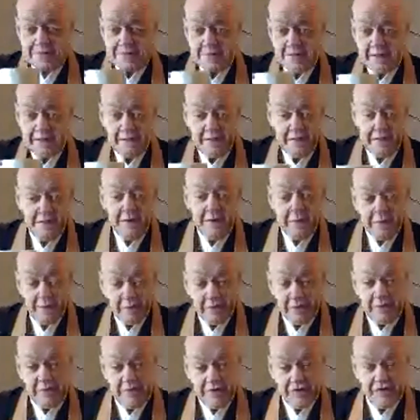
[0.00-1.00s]
And then
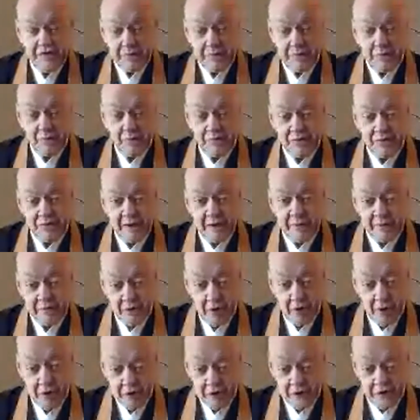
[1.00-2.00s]
the teaching person comes
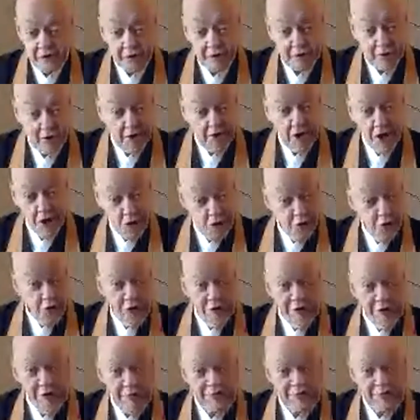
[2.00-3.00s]
along and said, "You
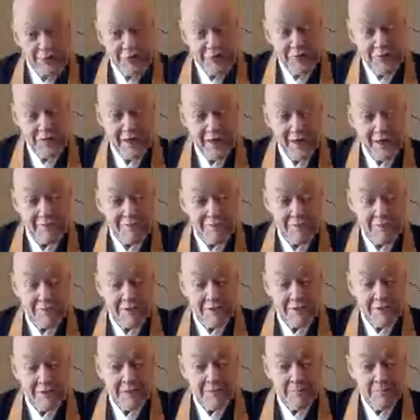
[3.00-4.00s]
don't have to do that."
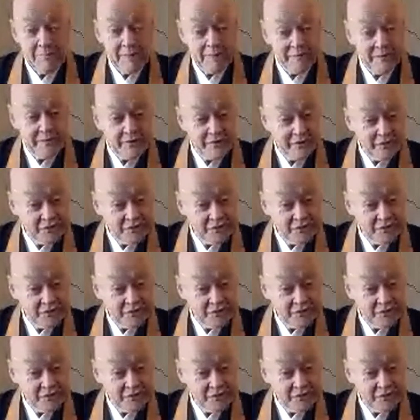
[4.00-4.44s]
But the